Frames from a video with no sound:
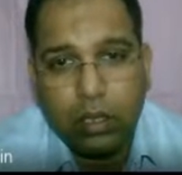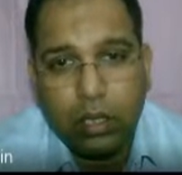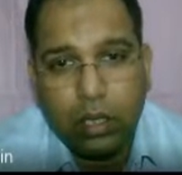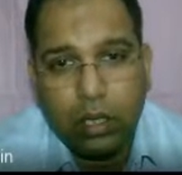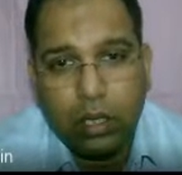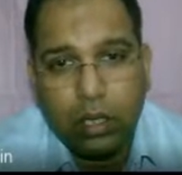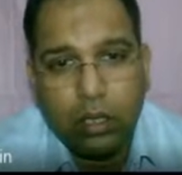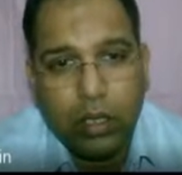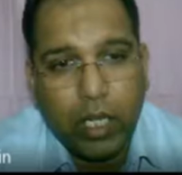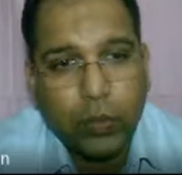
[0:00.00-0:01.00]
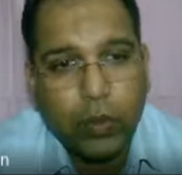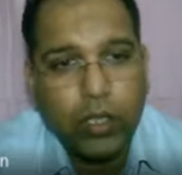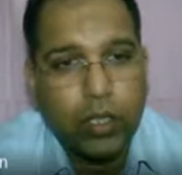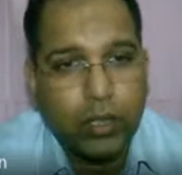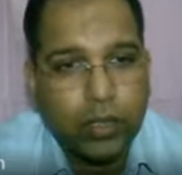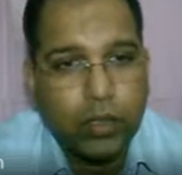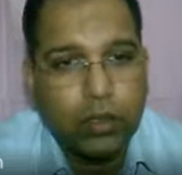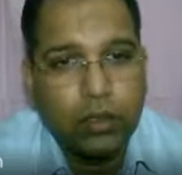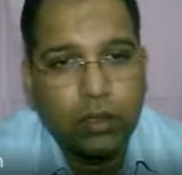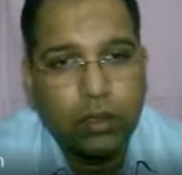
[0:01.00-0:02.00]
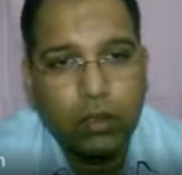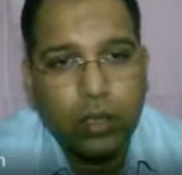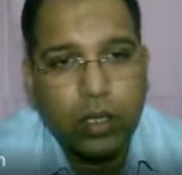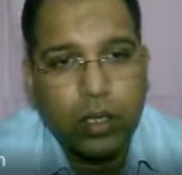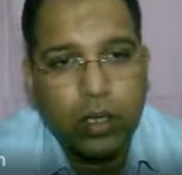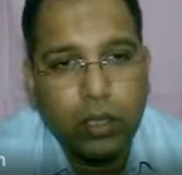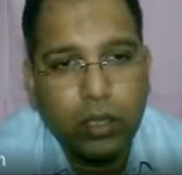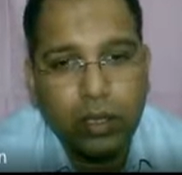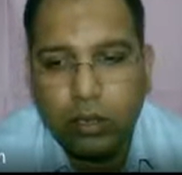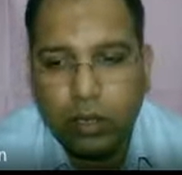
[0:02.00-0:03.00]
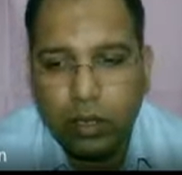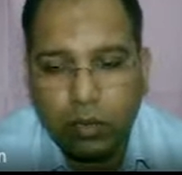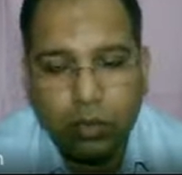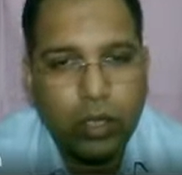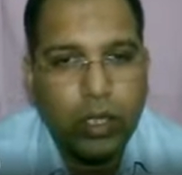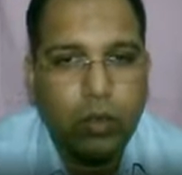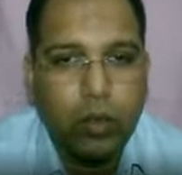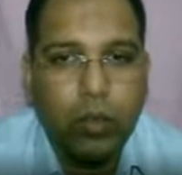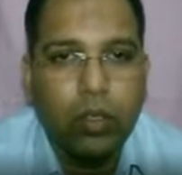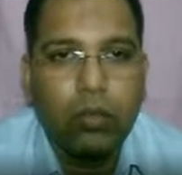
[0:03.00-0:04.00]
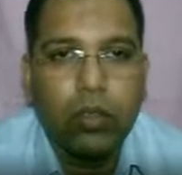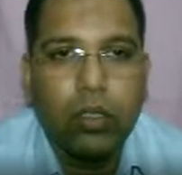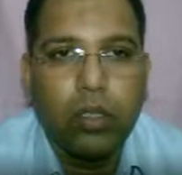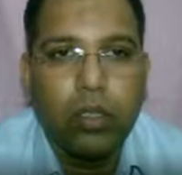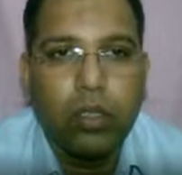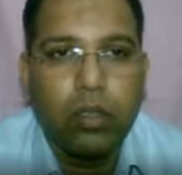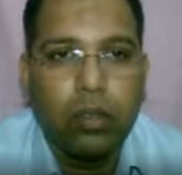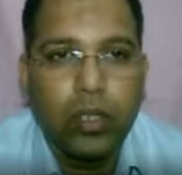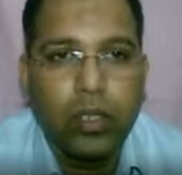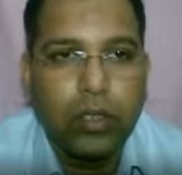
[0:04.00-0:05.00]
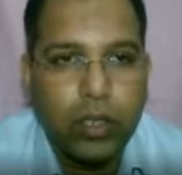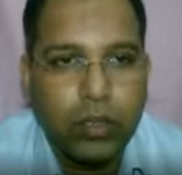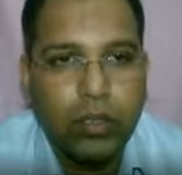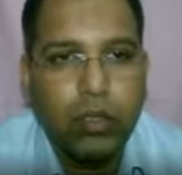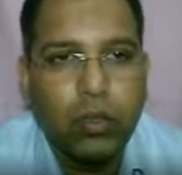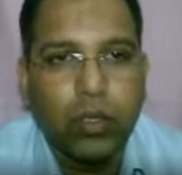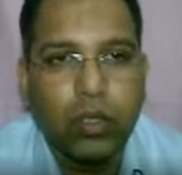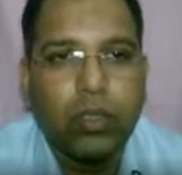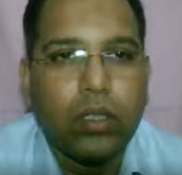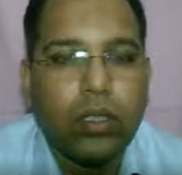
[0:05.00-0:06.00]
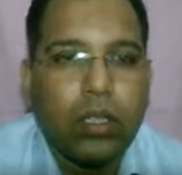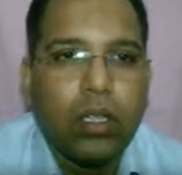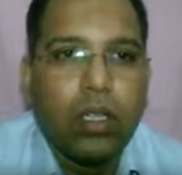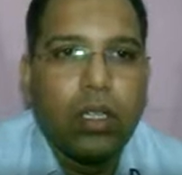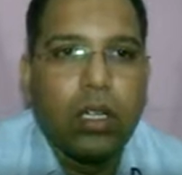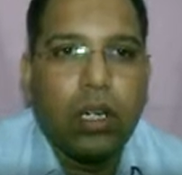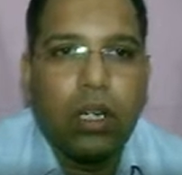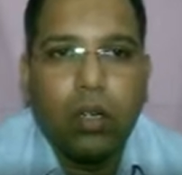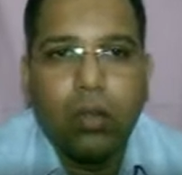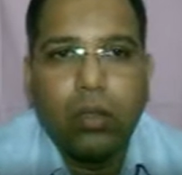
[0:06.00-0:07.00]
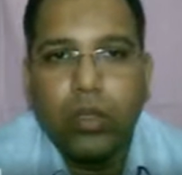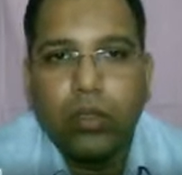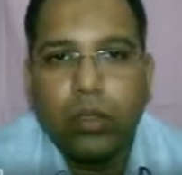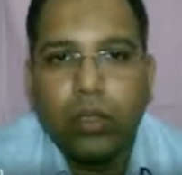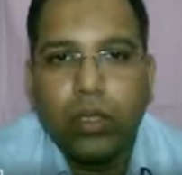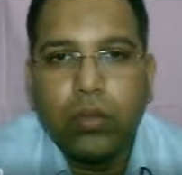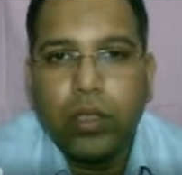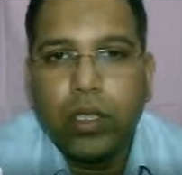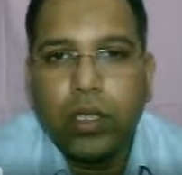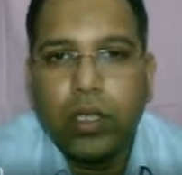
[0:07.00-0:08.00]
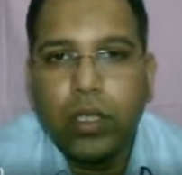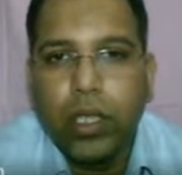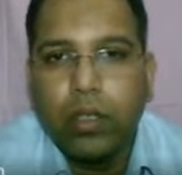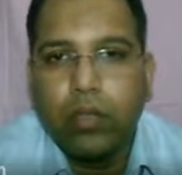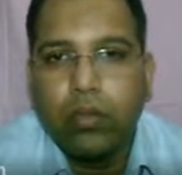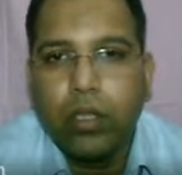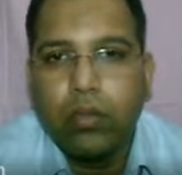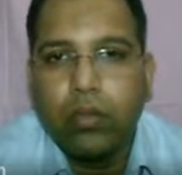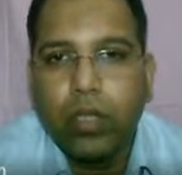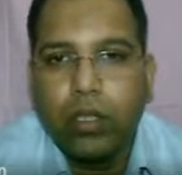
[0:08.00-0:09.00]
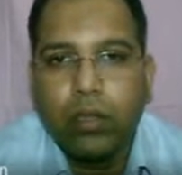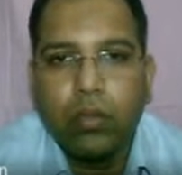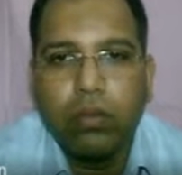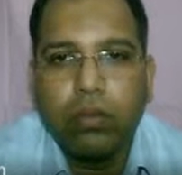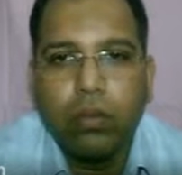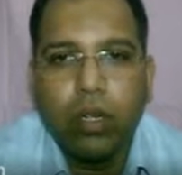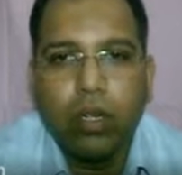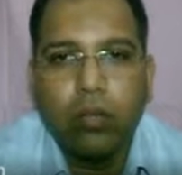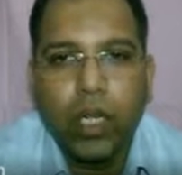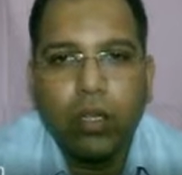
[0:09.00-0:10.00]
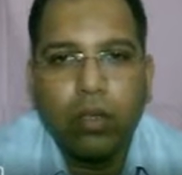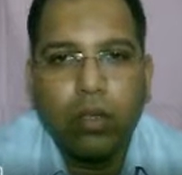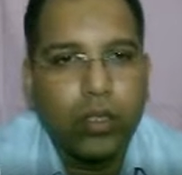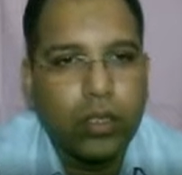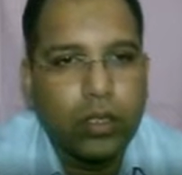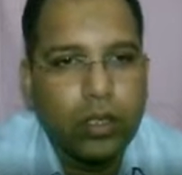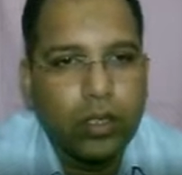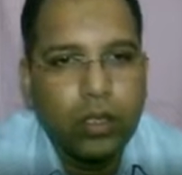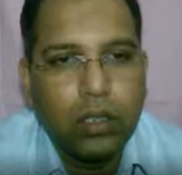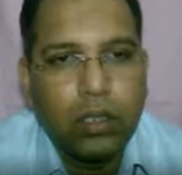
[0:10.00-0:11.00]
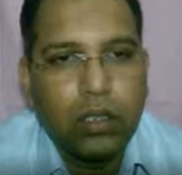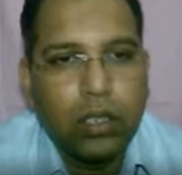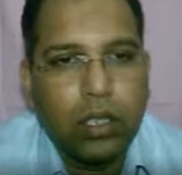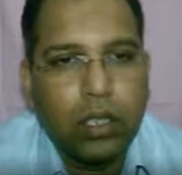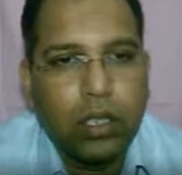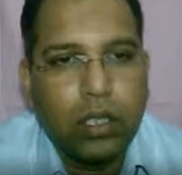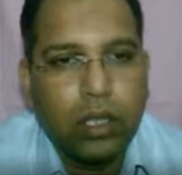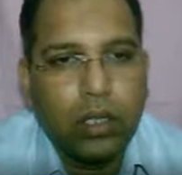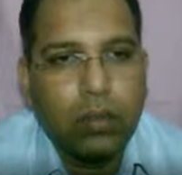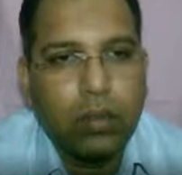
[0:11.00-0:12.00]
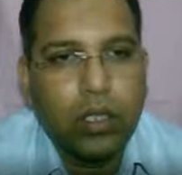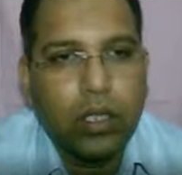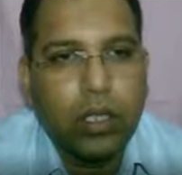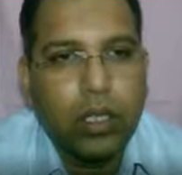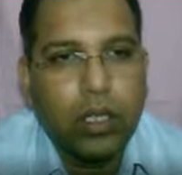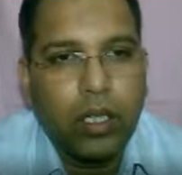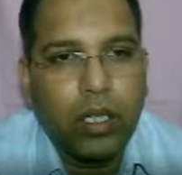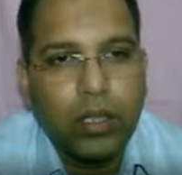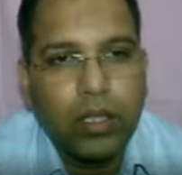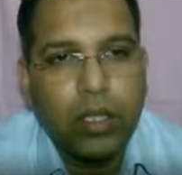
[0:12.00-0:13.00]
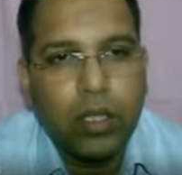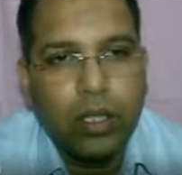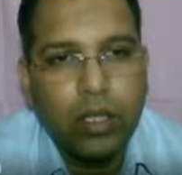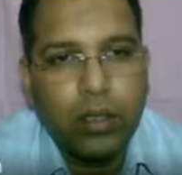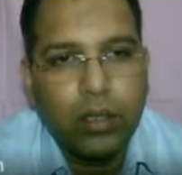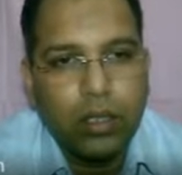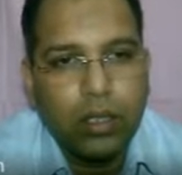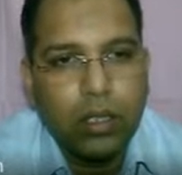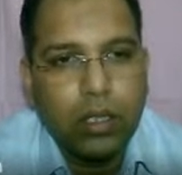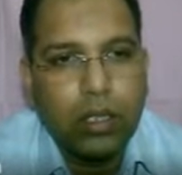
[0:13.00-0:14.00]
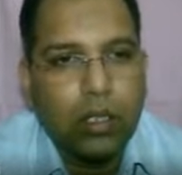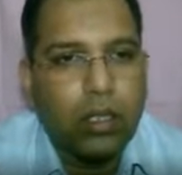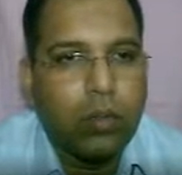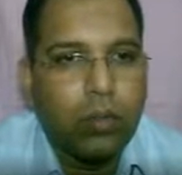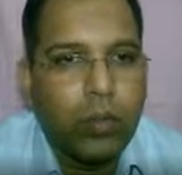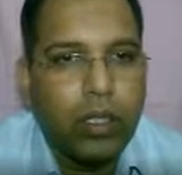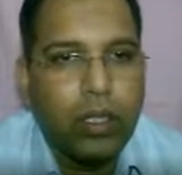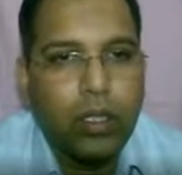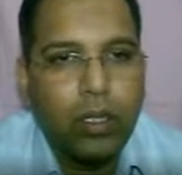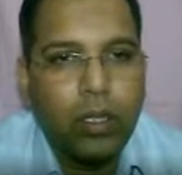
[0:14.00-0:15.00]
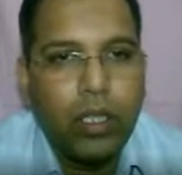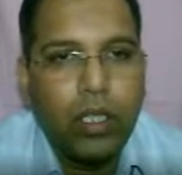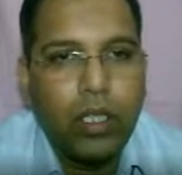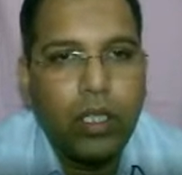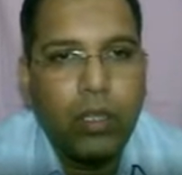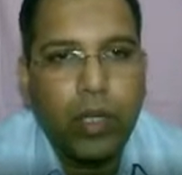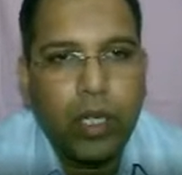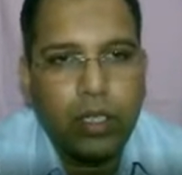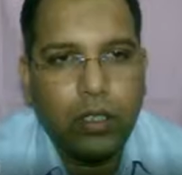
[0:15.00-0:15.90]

Aspergillus. Okay, it is fully capable of causing disease in humans. Who is honored with the title Father of Modern Mycology? The correct answer is B. D. Barry.